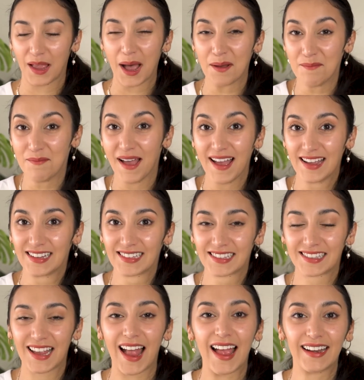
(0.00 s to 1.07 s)
a
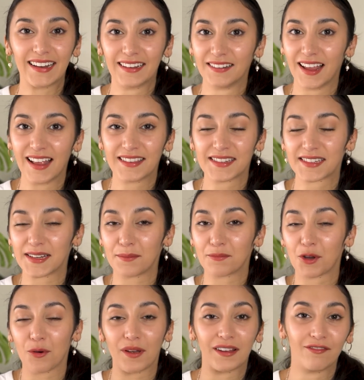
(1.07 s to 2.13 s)
mess and it ends
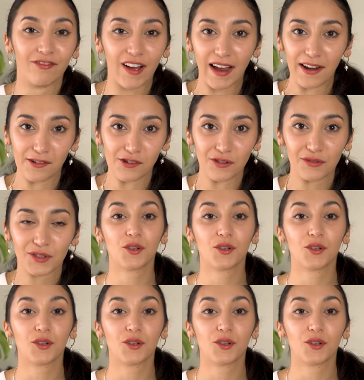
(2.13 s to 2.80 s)
up going viral.